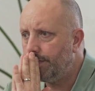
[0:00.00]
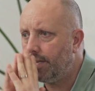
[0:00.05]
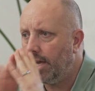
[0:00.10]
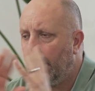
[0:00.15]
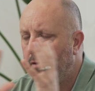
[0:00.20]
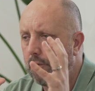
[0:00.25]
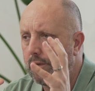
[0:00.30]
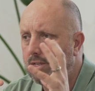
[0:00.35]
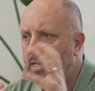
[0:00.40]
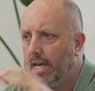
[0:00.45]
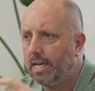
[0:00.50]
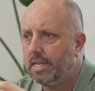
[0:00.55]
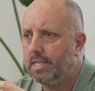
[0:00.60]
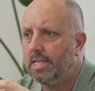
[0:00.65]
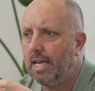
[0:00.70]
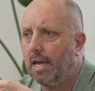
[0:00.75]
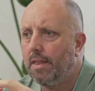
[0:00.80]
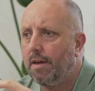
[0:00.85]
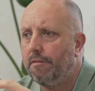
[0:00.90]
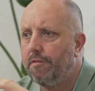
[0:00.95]
if we take
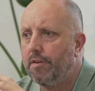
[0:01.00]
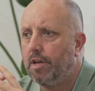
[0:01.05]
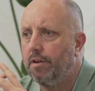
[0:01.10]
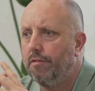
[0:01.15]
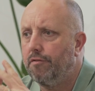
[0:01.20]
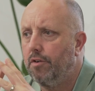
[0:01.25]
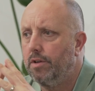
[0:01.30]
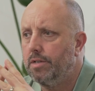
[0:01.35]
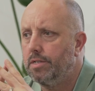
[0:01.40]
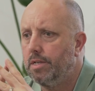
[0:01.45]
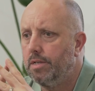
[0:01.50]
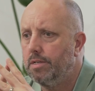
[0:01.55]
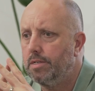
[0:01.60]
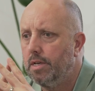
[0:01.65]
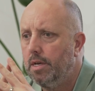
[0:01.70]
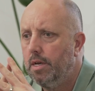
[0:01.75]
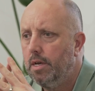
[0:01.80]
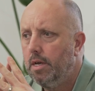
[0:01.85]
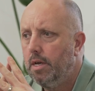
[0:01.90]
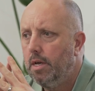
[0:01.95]
South Africa, for instance,
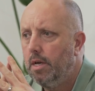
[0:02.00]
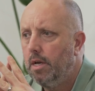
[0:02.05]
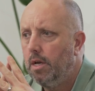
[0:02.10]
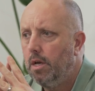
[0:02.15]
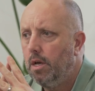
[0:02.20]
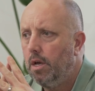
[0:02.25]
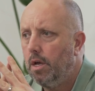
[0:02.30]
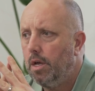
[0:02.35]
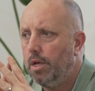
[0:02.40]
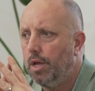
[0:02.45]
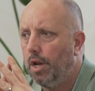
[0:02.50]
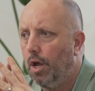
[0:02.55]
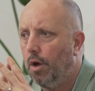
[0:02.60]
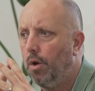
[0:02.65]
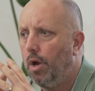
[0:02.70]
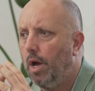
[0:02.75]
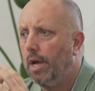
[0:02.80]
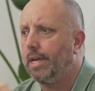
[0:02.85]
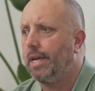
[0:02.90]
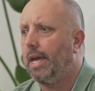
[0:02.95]

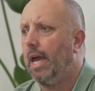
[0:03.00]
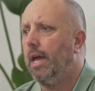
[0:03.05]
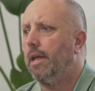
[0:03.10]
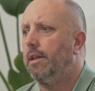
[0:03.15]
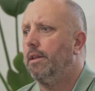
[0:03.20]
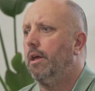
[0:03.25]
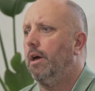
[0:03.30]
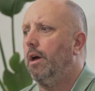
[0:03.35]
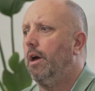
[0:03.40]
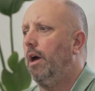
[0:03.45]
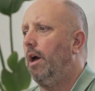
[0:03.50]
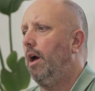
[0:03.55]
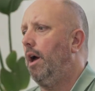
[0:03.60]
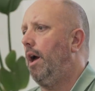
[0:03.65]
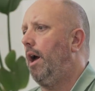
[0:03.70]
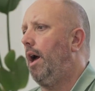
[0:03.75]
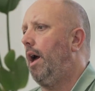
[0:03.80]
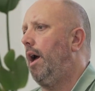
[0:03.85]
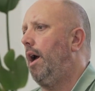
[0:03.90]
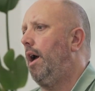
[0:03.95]
again,
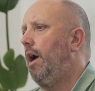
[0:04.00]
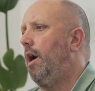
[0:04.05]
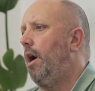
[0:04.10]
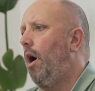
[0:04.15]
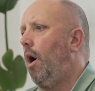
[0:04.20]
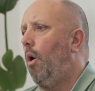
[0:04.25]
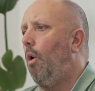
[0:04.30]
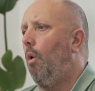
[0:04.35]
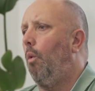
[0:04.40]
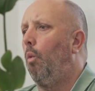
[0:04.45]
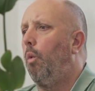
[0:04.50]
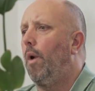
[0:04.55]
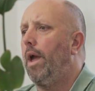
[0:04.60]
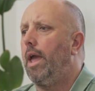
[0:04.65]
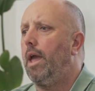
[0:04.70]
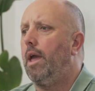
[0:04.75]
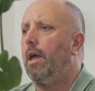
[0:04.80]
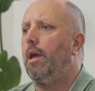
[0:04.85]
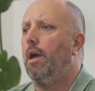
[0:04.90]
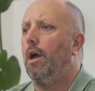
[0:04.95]

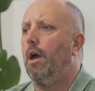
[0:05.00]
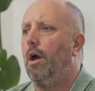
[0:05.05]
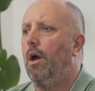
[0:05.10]
we're